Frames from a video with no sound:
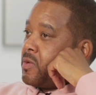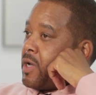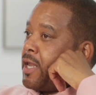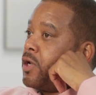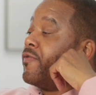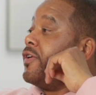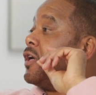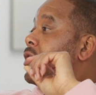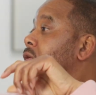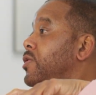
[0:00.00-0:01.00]
I learned
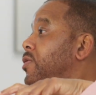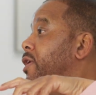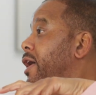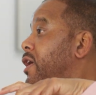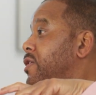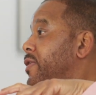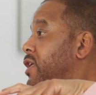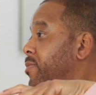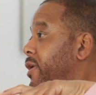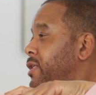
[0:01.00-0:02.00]
very early on that I could direct
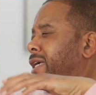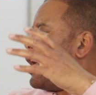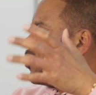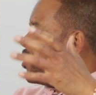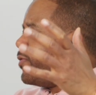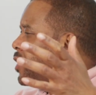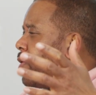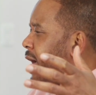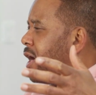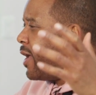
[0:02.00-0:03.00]
the medicine. I don't even know
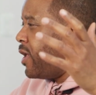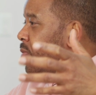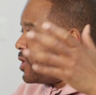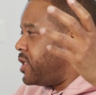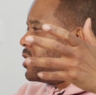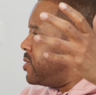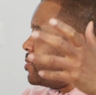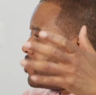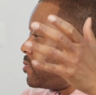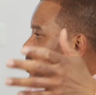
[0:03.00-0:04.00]
how. It was just
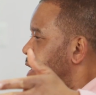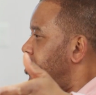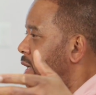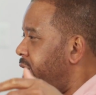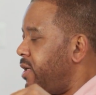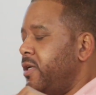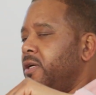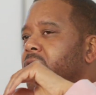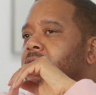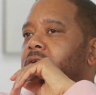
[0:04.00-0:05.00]
seemed like.
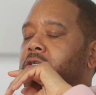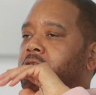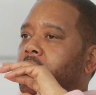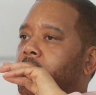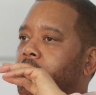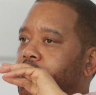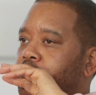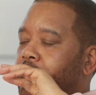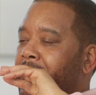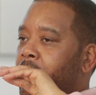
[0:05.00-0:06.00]
So
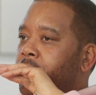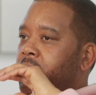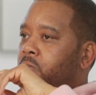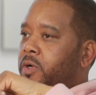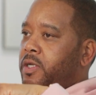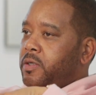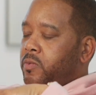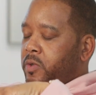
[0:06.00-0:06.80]
I went in one